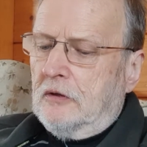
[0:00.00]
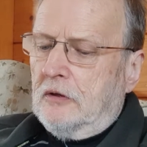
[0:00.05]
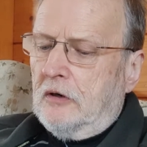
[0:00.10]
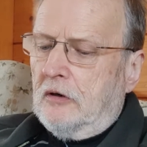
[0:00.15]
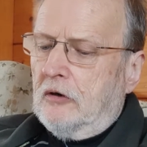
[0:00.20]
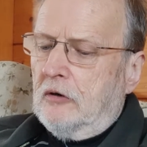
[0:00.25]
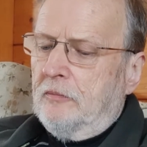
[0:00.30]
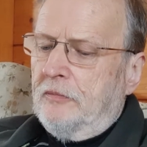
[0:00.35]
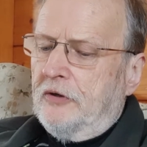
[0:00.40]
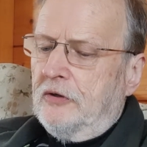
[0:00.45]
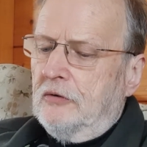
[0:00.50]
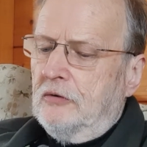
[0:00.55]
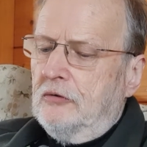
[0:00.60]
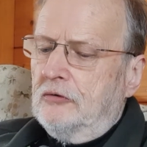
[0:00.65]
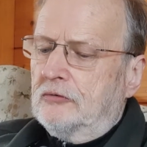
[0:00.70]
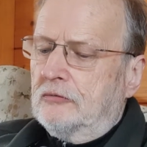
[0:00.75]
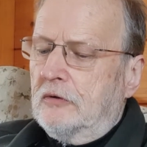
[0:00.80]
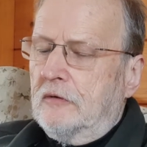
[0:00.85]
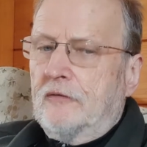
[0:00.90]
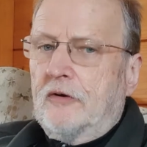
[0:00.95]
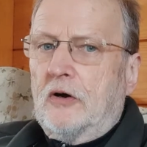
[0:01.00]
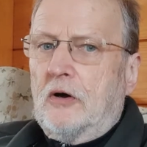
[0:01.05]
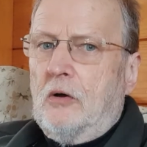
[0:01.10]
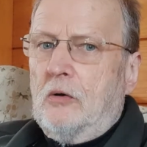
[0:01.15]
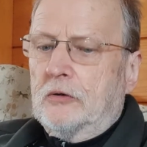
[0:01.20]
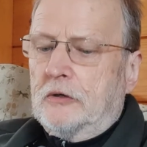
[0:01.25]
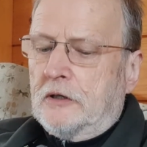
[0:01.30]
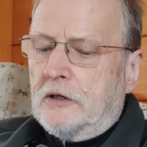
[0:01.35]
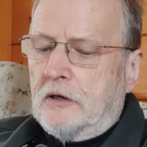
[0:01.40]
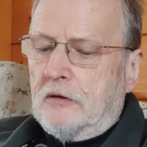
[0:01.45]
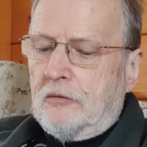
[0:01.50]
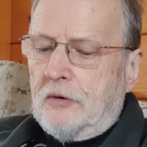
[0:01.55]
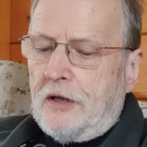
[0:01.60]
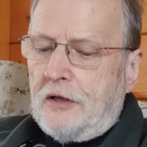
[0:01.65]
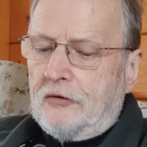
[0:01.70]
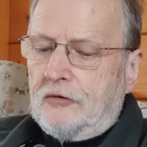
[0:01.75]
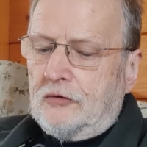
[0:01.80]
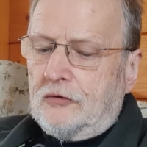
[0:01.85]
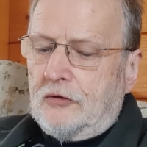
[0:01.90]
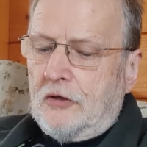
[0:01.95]
are abused, reviled and
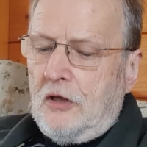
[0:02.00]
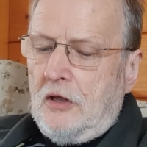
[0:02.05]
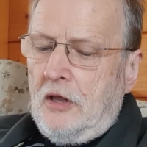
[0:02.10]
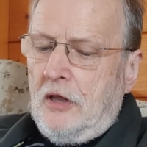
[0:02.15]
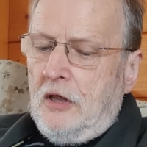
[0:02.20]
harassed,